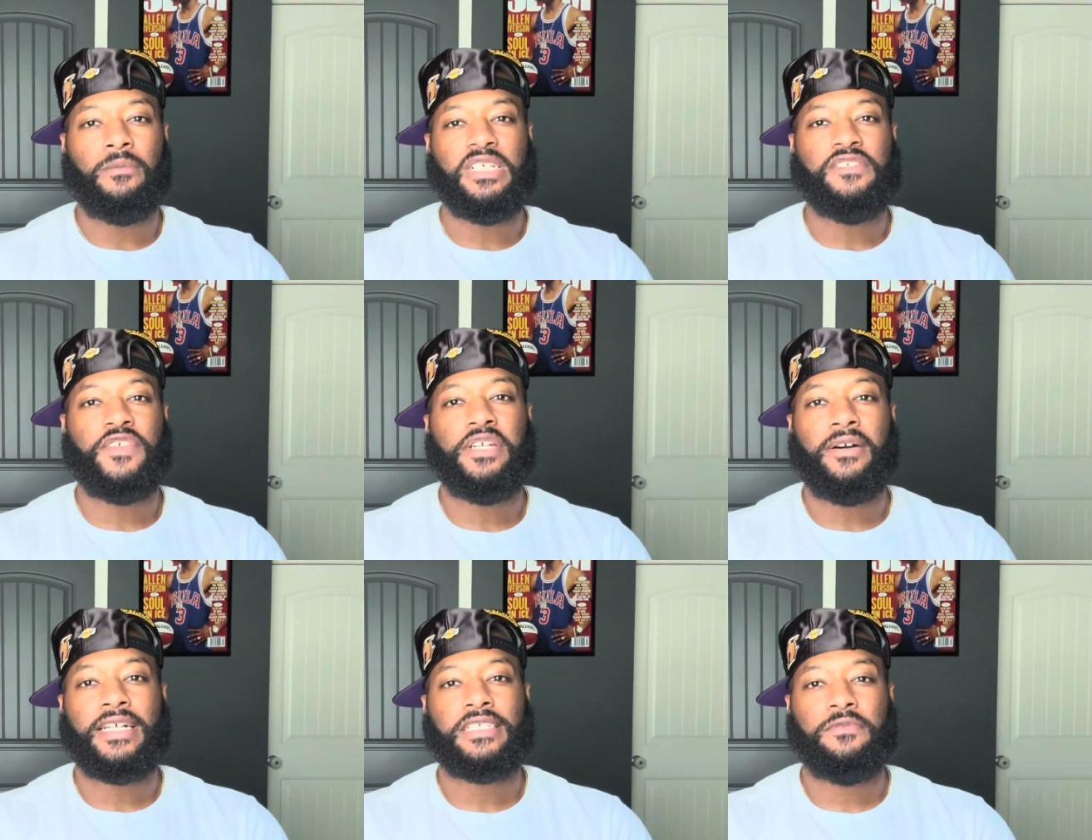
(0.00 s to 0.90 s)
This video
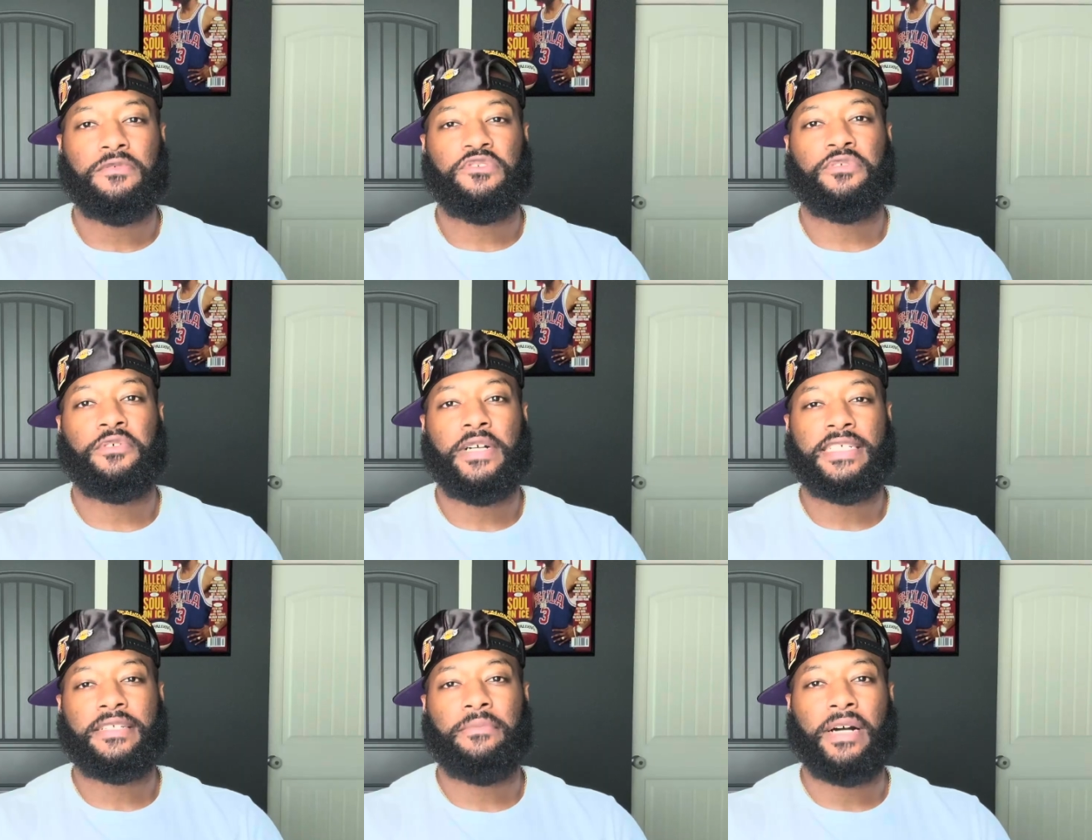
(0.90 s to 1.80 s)
actually was
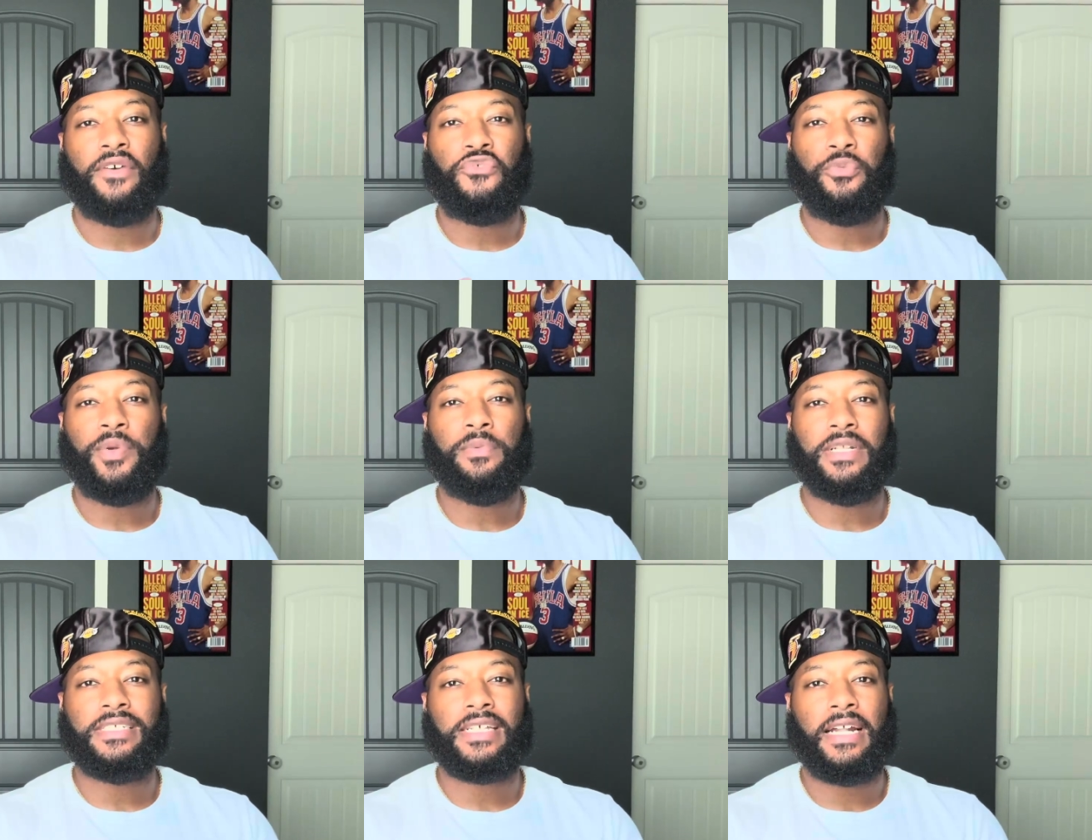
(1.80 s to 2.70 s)
requested by a few
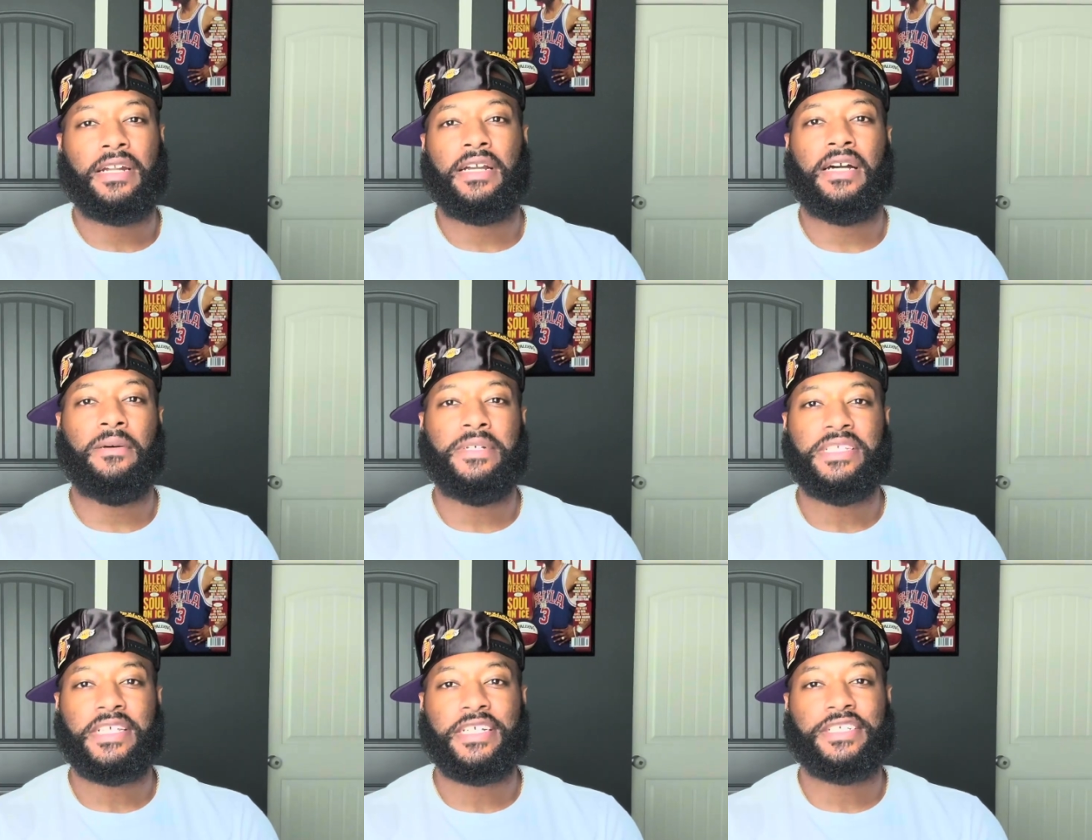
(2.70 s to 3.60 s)
people inside of the comment
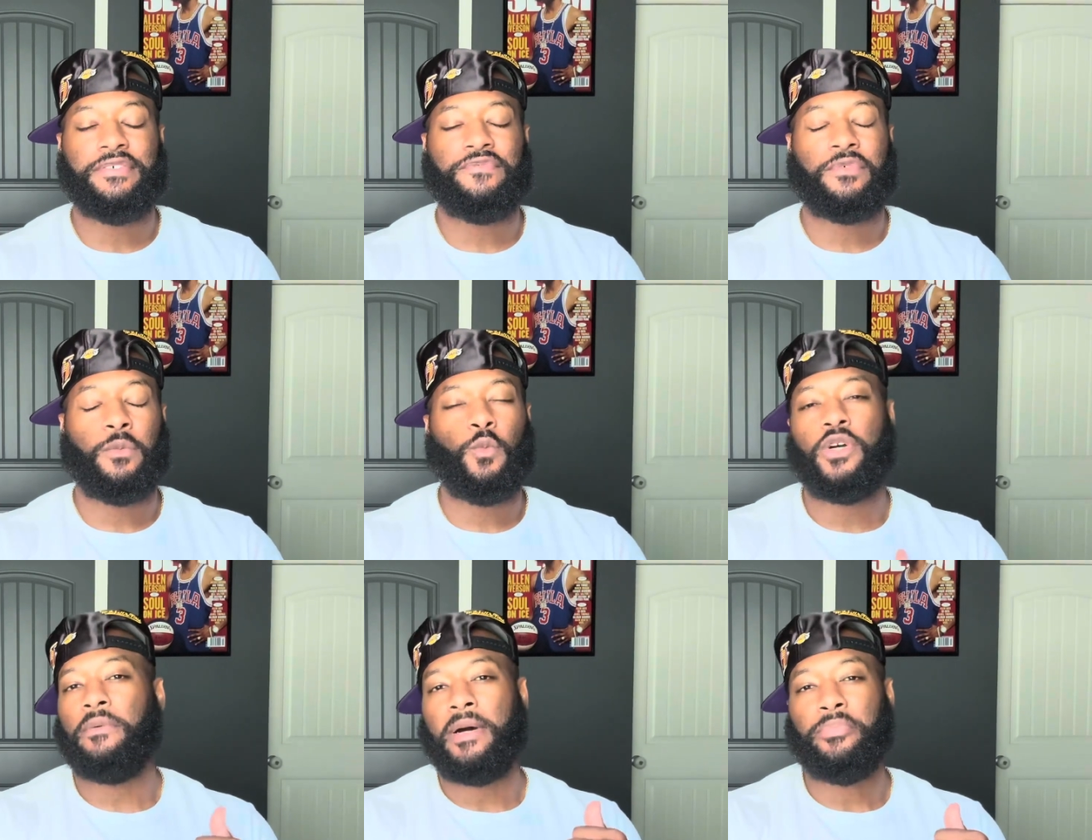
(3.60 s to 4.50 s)
section from
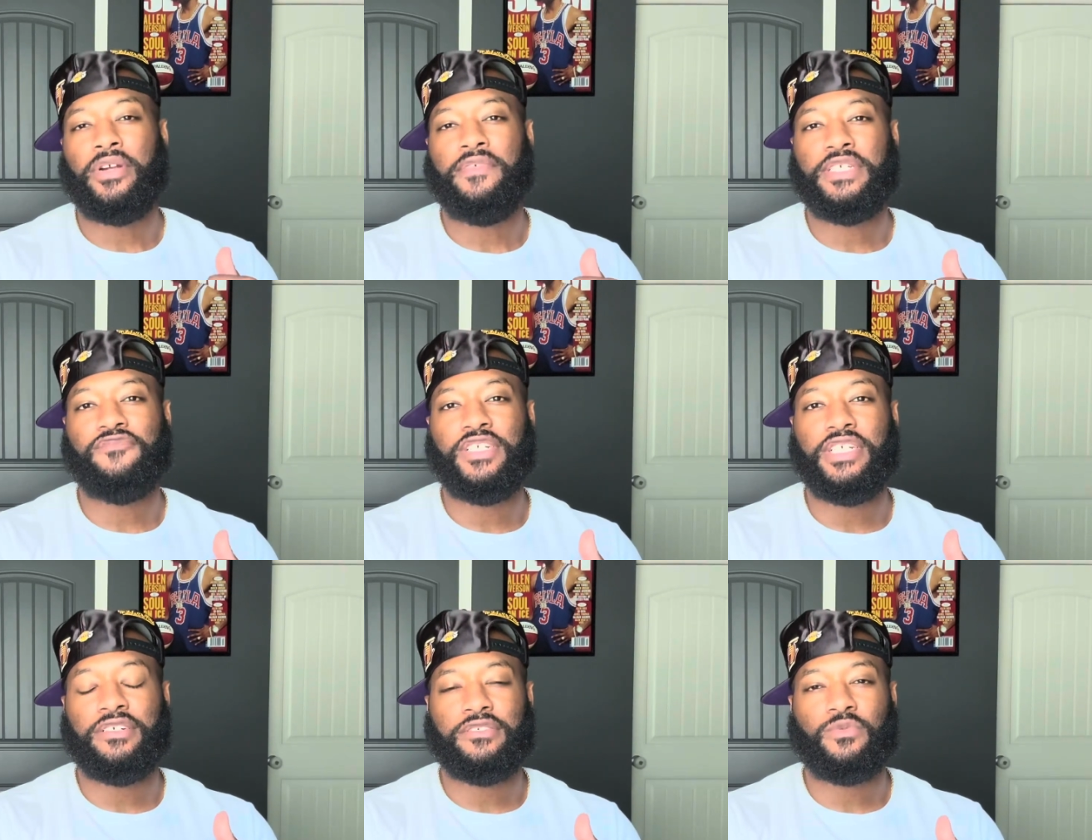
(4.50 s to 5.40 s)
one of my previous
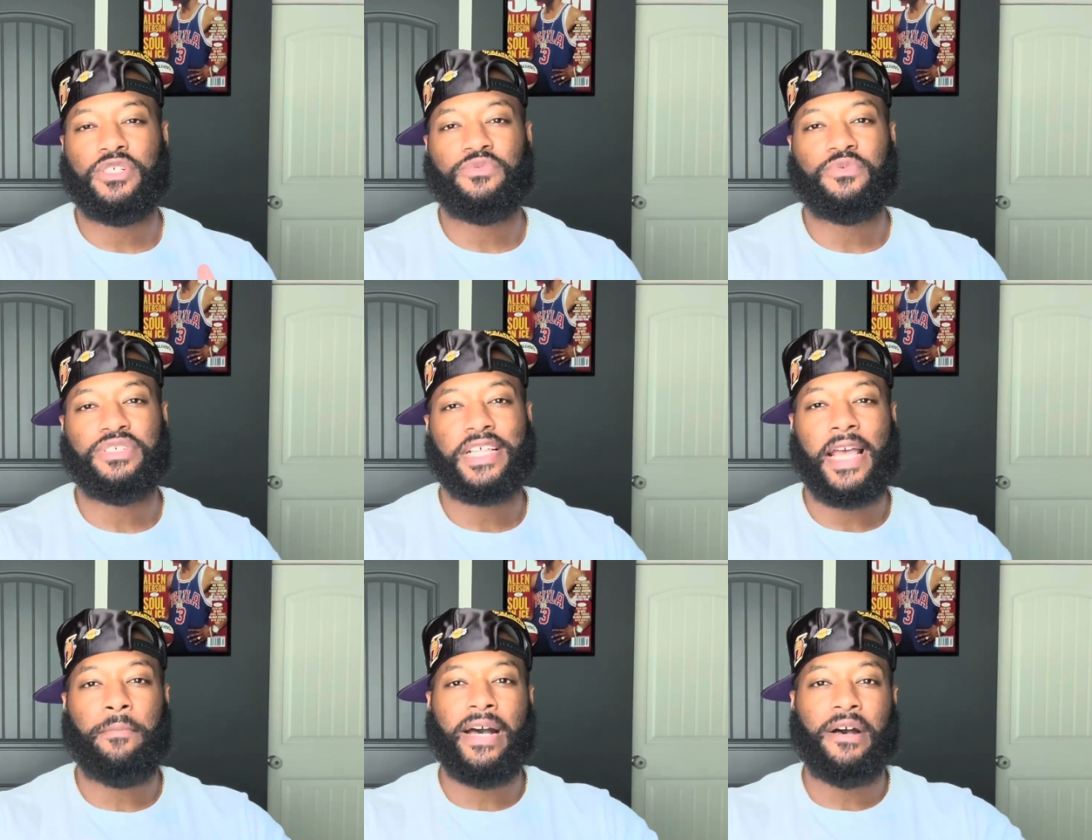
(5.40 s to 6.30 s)
videos, which was
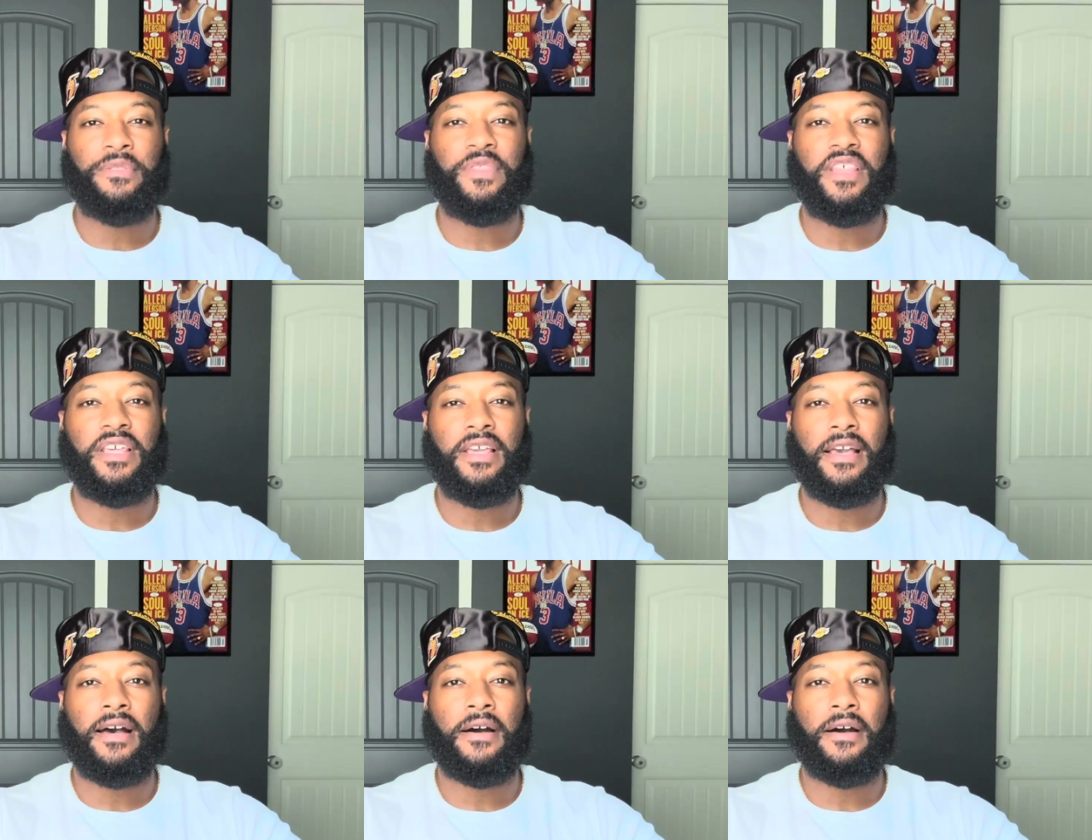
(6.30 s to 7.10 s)
about the